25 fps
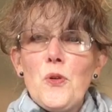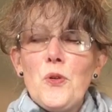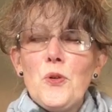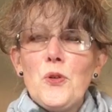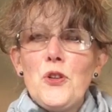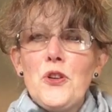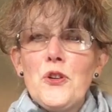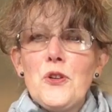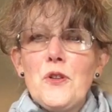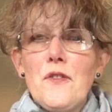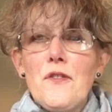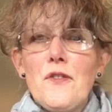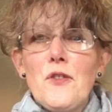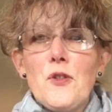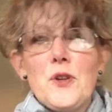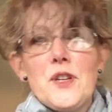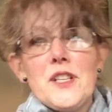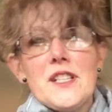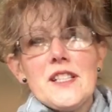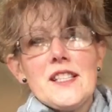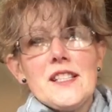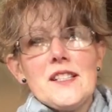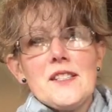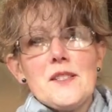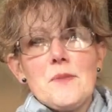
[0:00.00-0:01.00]
all your
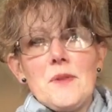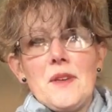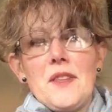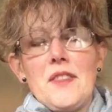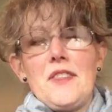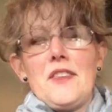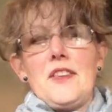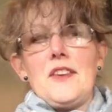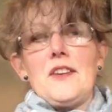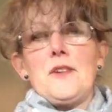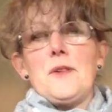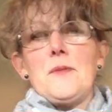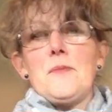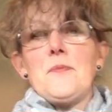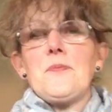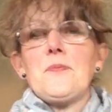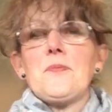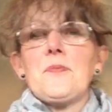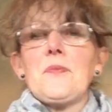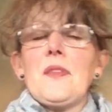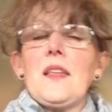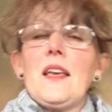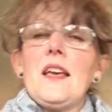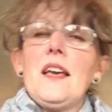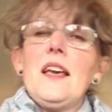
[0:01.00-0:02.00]
voices with you.
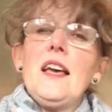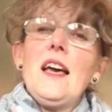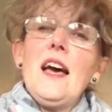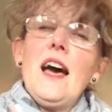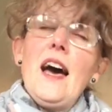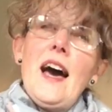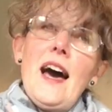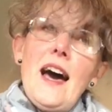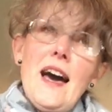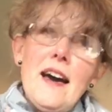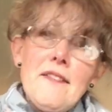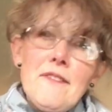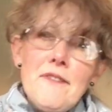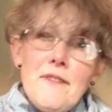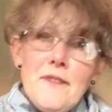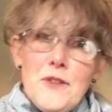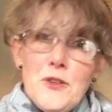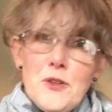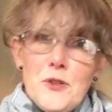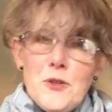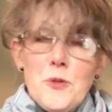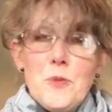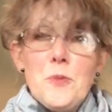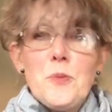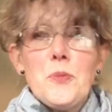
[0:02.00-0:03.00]
Have
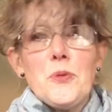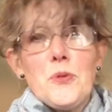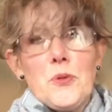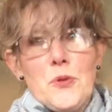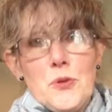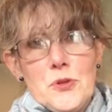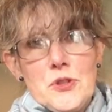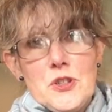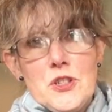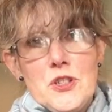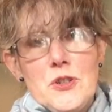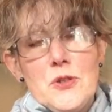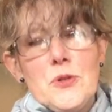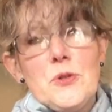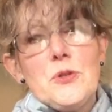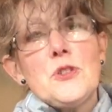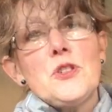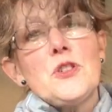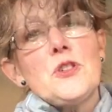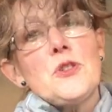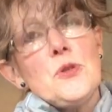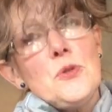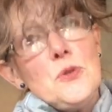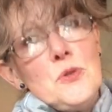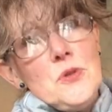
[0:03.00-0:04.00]
you brought your
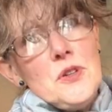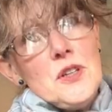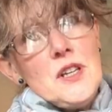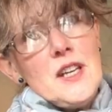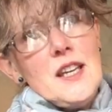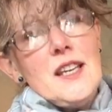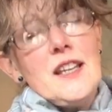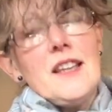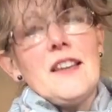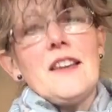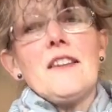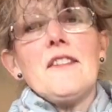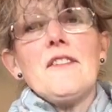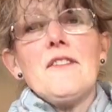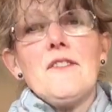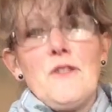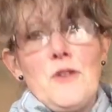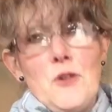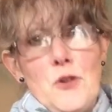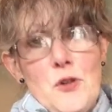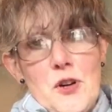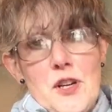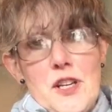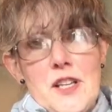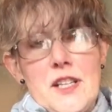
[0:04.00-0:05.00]
talking
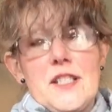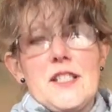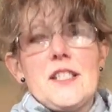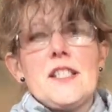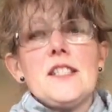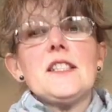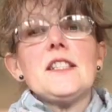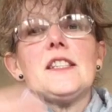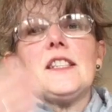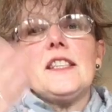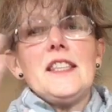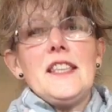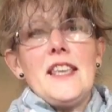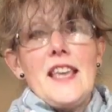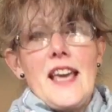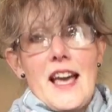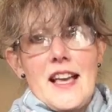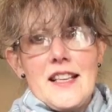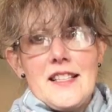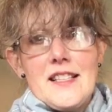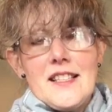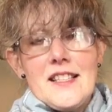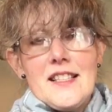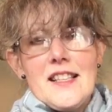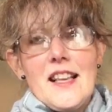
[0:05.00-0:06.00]
voice?
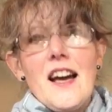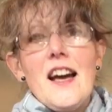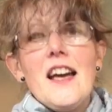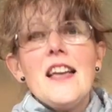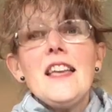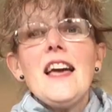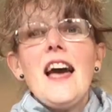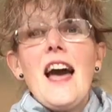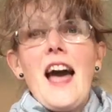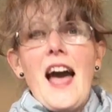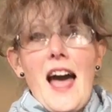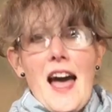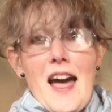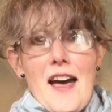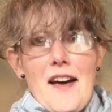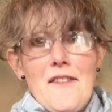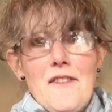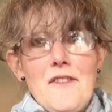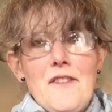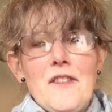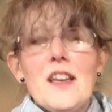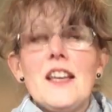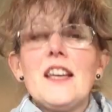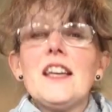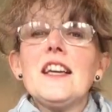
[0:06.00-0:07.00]
Yes, I have.
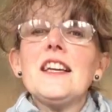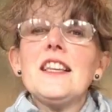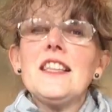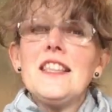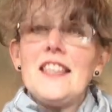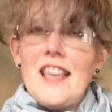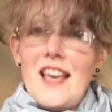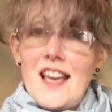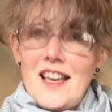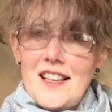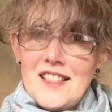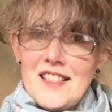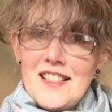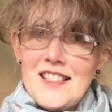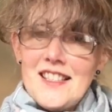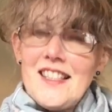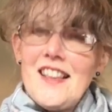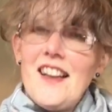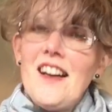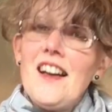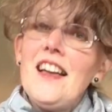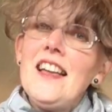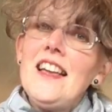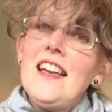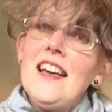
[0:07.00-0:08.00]
Yes,
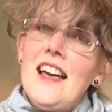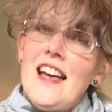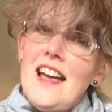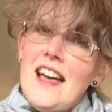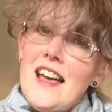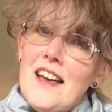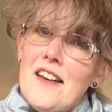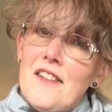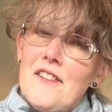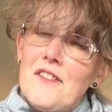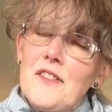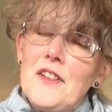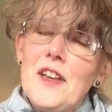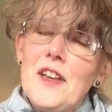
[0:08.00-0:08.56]
I have.